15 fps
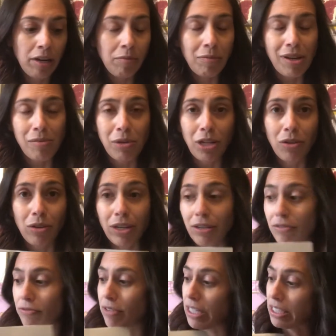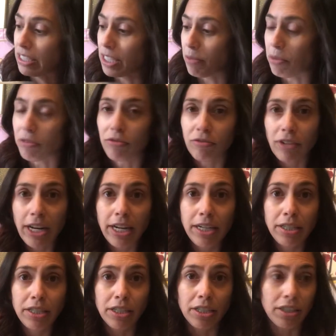Maybe you can FaceTime a
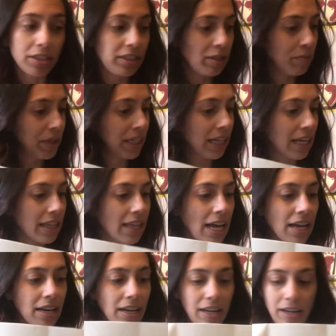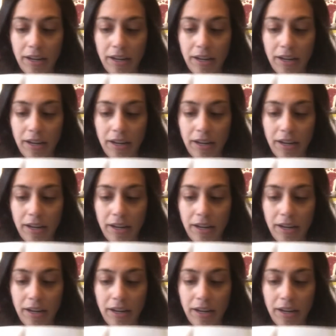friend or something like that.